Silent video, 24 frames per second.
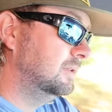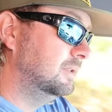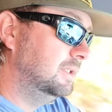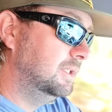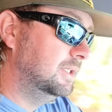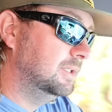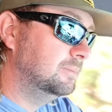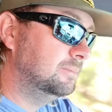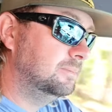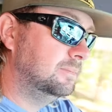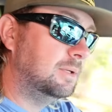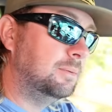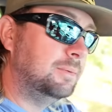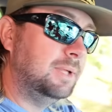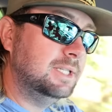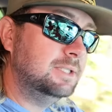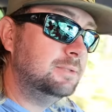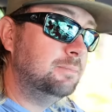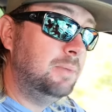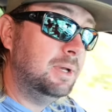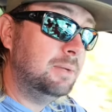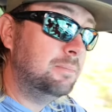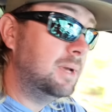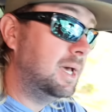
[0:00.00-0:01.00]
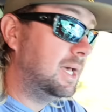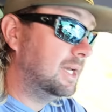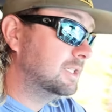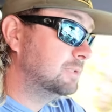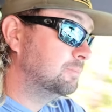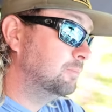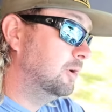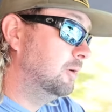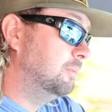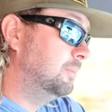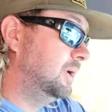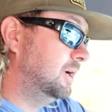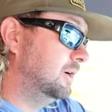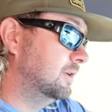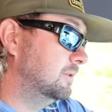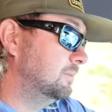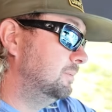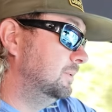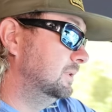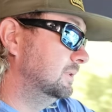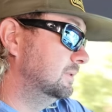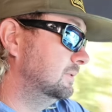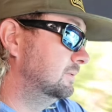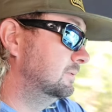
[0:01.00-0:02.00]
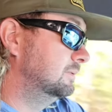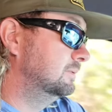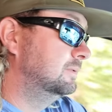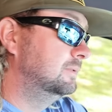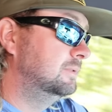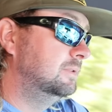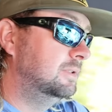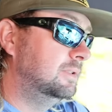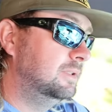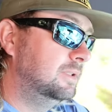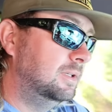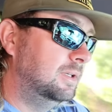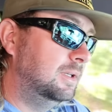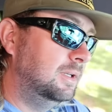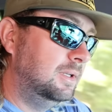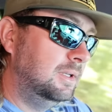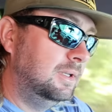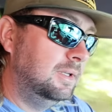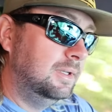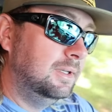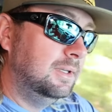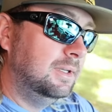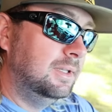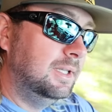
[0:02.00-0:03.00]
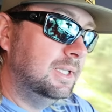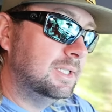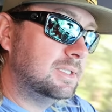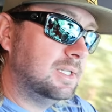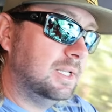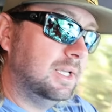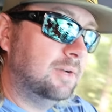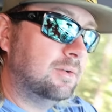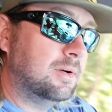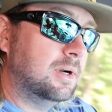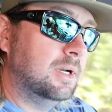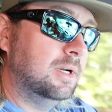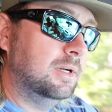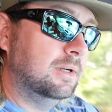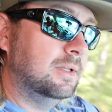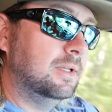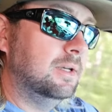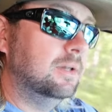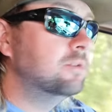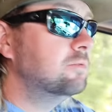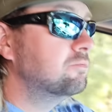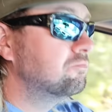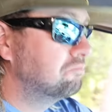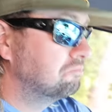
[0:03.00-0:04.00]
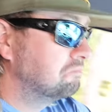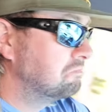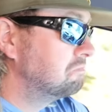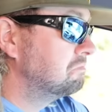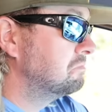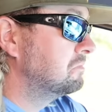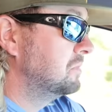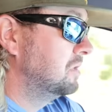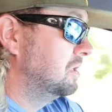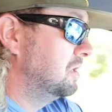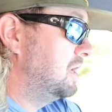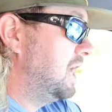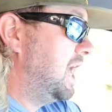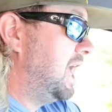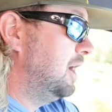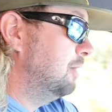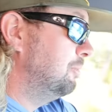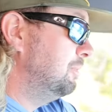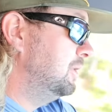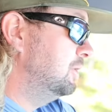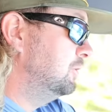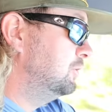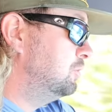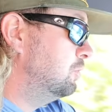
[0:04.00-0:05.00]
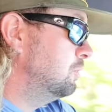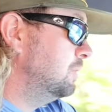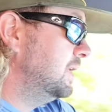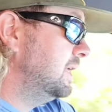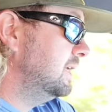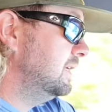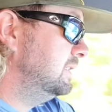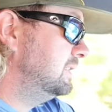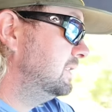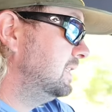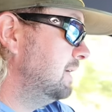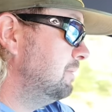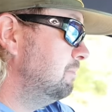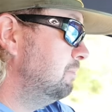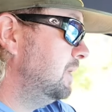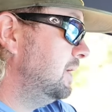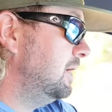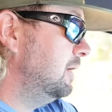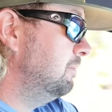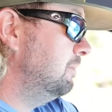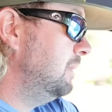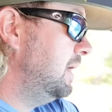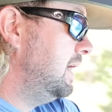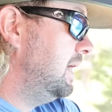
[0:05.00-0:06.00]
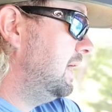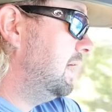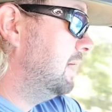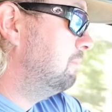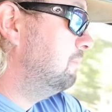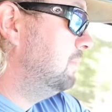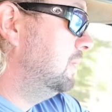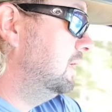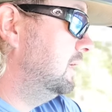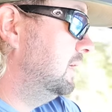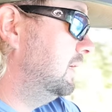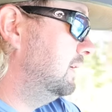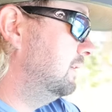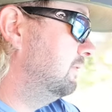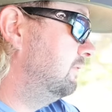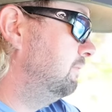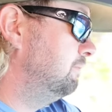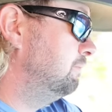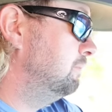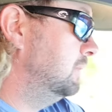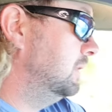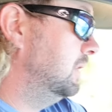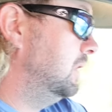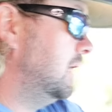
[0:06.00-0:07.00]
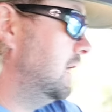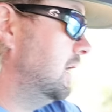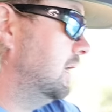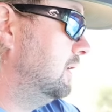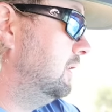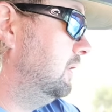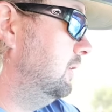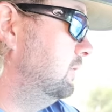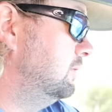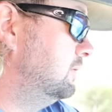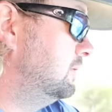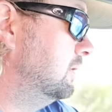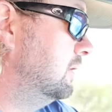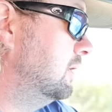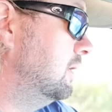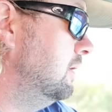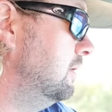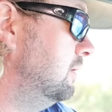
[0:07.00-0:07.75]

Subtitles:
Yeah, I mean, that's a big bag smallmouth, but this lake right here, though, ain't gonna be no 27-pound bag, but a lot closer to